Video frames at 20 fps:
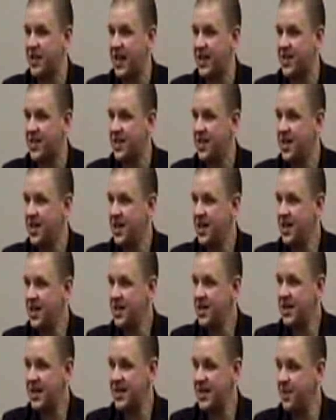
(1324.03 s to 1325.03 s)
that's,
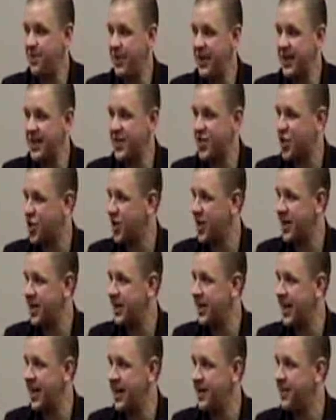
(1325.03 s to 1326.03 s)
that's the biggest trick of
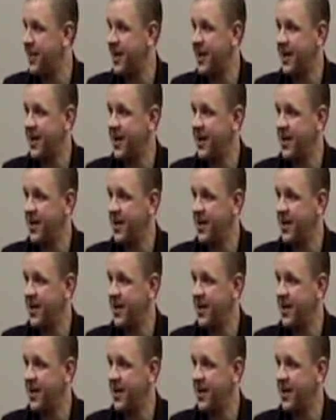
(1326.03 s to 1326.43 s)
the enemy.